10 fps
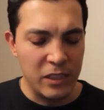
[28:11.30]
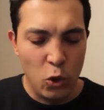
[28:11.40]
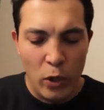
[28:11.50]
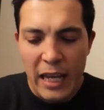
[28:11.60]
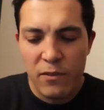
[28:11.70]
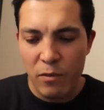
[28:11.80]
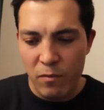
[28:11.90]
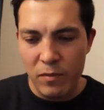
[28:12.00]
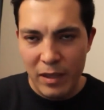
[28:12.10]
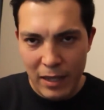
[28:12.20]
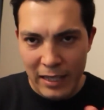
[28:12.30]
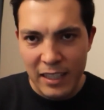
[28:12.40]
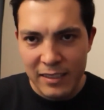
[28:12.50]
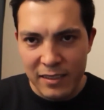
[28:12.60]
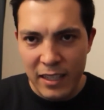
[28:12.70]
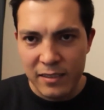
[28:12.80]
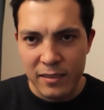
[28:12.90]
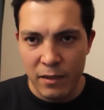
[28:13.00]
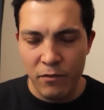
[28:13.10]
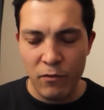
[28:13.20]
get from at least this
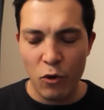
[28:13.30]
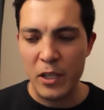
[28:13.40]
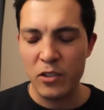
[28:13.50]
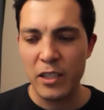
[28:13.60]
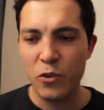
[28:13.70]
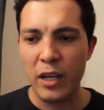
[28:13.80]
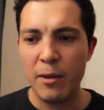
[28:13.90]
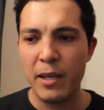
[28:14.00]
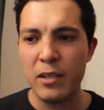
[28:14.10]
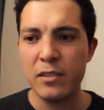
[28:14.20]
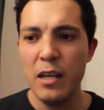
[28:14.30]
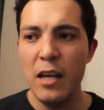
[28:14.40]
information that you're giving us